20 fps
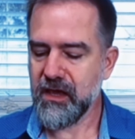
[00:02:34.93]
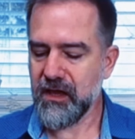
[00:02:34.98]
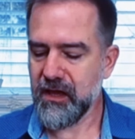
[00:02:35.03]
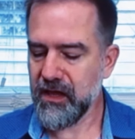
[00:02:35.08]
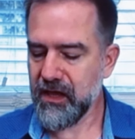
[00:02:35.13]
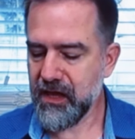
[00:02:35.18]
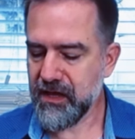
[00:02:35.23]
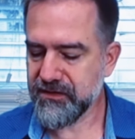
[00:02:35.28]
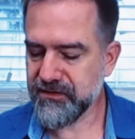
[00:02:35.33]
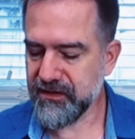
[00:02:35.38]

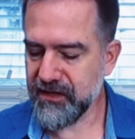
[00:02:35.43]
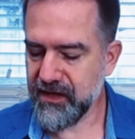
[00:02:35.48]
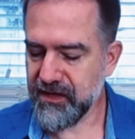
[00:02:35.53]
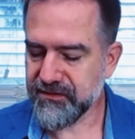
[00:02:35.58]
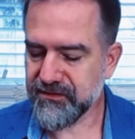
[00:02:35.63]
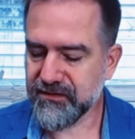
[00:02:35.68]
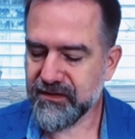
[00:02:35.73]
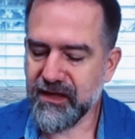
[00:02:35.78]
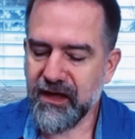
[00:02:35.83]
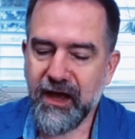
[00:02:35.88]

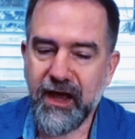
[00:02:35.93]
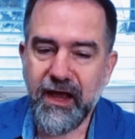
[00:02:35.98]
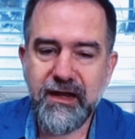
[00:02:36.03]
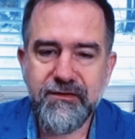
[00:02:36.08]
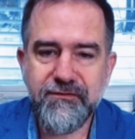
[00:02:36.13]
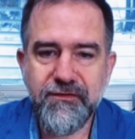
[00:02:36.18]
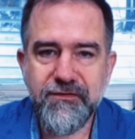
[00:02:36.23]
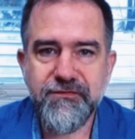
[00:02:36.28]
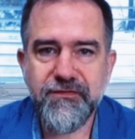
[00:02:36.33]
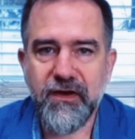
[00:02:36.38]
it's kind of
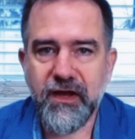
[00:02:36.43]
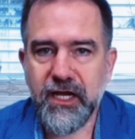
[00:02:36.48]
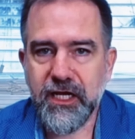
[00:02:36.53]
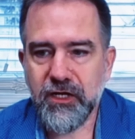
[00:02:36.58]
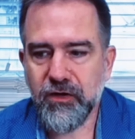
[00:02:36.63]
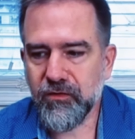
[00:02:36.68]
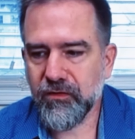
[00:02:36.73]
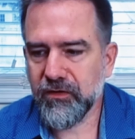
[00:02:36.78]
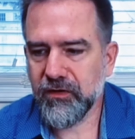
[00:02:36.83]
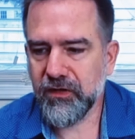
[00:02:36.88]
a fine
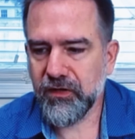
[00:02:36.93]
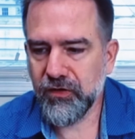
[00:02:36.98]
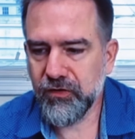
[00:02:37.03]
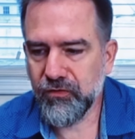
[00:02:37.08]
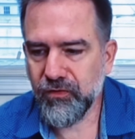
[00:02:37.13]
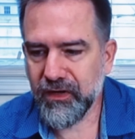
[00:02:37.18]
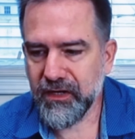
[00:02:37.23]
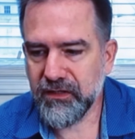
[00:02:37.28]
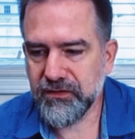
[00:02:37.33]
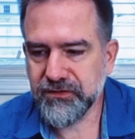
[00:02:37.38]

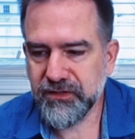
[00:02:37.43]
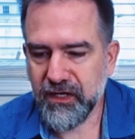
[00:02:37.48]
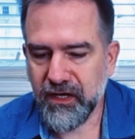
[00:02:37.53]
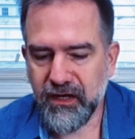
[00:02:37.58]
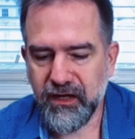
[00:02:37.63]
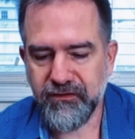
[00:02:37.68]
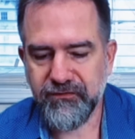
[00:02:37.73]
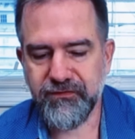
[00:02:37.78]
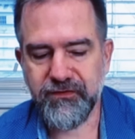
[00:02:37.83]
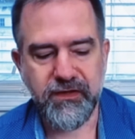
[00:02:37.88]
ground
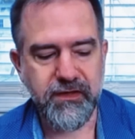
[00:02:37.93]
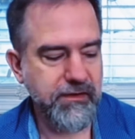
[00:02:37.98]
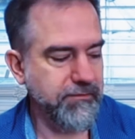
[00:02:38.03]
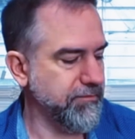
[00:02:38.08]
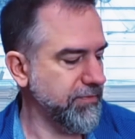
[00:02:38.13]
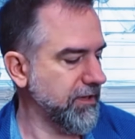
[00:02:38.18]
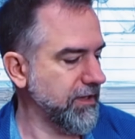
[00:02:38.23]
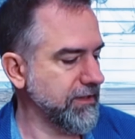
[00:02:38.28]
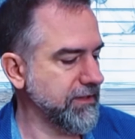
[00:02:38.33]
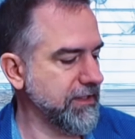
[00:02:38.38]
coffee,
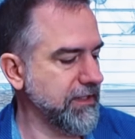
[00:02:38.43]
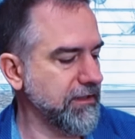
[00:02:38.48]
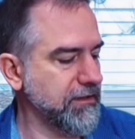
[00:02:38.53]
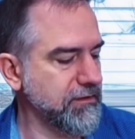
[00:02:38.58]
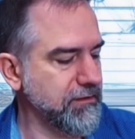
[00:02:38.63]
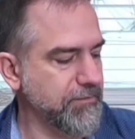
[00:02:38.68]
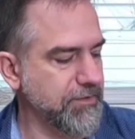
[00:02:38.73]
but here, let me